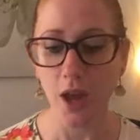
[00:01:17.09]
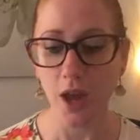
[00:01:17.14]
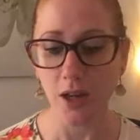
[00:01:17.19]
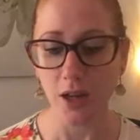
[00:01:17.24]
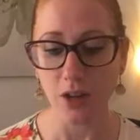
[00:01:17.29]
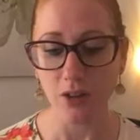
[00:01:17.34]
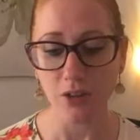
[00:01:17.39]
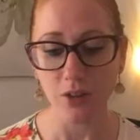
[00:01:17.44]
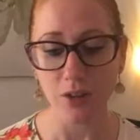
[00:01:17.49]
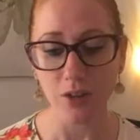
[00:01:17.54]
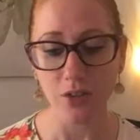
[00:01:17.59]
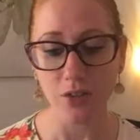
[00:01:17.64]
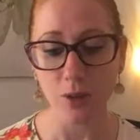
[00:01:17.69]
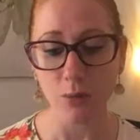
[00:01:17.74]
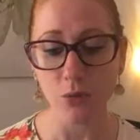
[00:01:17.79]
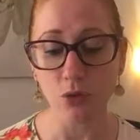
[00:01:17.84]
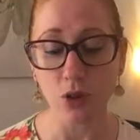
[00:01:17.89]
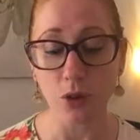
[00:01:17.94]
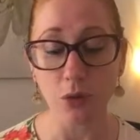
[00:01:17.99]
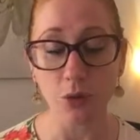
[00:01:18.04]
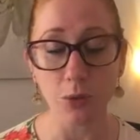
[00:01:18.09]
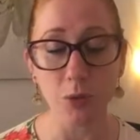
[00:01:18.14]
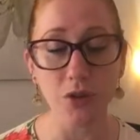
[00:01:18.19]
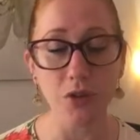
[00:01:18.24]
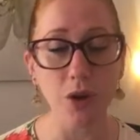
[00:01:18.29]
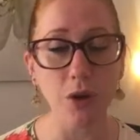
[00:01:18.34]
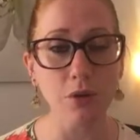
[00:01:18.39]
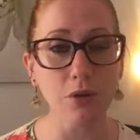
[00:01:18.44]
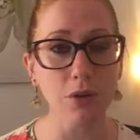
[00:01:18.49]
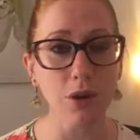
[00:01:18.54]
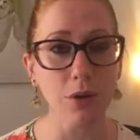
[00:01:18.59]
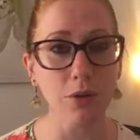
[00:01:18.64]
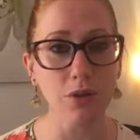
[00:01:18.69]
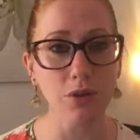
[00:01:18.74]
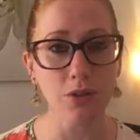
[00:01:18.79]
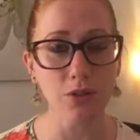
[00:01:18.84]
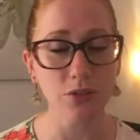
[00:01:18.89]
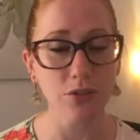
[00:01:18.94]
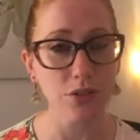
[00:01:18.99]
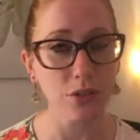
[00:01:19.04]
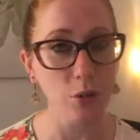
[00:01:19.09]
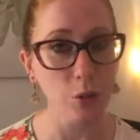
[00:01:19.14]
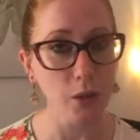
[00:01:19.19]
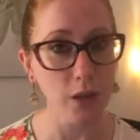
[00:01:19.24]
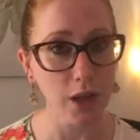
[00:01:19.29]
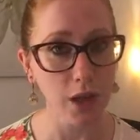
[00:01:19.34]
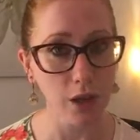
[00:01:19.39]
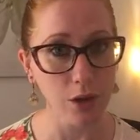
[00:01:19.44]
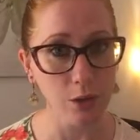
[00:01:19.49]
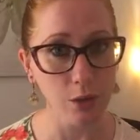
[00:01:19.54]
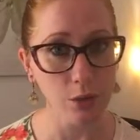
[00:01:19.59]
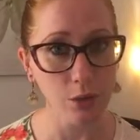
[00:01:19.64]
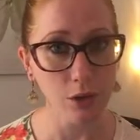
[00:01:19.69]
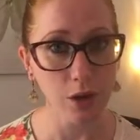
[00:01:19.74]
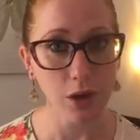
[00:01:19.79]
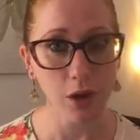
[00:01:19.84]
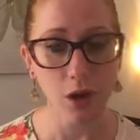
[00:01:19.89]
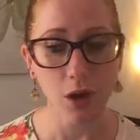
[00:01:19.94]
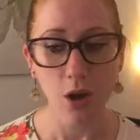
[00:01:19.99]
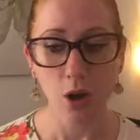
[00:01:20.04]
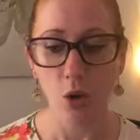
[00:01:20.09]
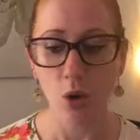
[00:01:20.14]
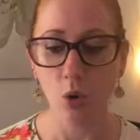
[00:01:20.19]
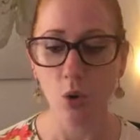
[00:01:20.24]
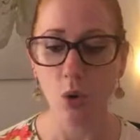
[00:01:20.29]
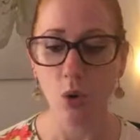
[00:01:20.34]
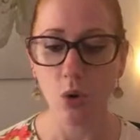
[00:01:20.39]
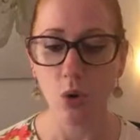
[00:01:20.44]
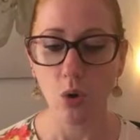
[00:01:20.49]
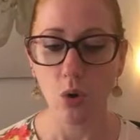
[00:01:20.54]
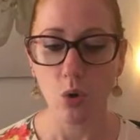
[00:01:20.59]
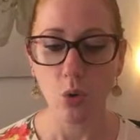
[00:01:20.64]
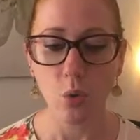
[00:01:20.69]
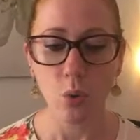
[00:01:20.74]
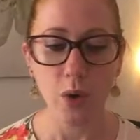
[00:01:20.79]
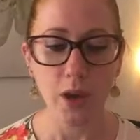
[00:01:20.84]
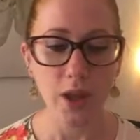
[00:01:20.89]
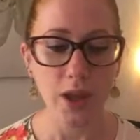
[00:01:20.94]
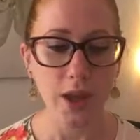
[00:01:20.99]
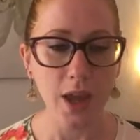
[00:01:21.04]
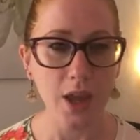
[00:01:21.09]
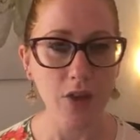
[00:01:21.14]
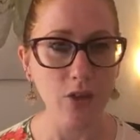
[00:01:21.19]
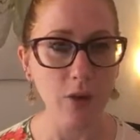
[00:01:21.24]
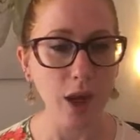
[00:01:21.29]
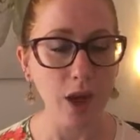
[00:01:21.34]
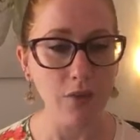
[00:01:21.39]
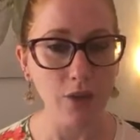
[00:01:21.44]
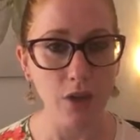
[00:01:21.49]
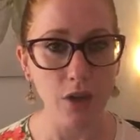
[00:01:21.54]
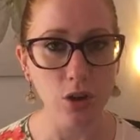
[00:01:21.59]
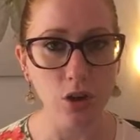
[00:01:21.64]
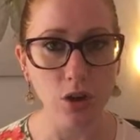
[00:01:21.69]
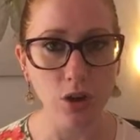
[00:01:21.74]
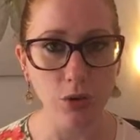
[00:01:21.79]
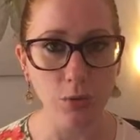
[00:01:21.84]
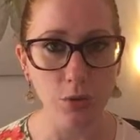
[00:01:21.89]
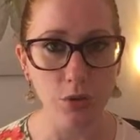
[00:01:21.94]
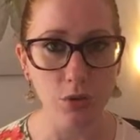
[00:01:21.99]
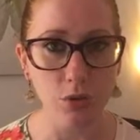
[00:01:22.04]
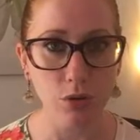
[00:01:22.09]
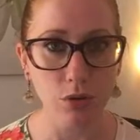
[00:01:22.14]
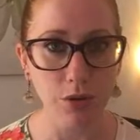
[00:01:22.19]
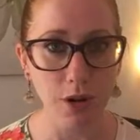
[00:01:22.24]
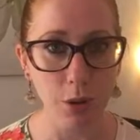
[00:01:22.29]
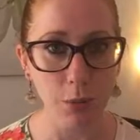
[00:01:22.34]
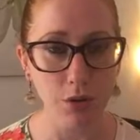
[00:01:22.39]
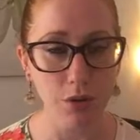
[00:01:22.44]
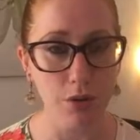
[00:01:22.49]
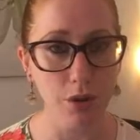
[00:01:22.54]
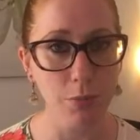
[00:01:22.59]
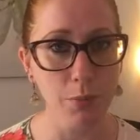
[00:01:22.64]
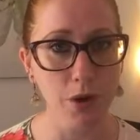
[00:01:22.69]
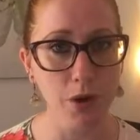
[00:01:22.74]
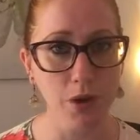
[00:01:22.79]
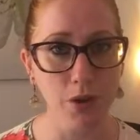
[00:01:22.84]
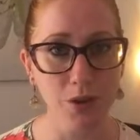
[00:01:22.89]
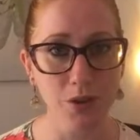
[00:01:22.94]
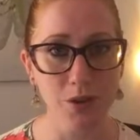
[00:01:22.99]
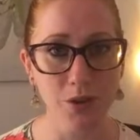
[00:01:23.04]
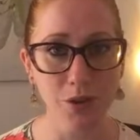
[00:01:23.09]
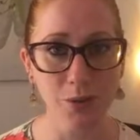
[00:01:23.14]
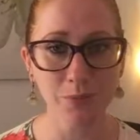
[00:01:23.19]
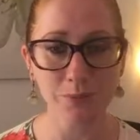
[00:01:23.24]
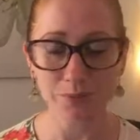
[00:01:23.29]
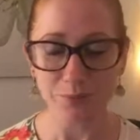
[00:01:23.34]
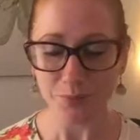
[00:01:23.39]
And actually sometimes we don't notice until we're ill, or we end up having an argument or a row with our partner.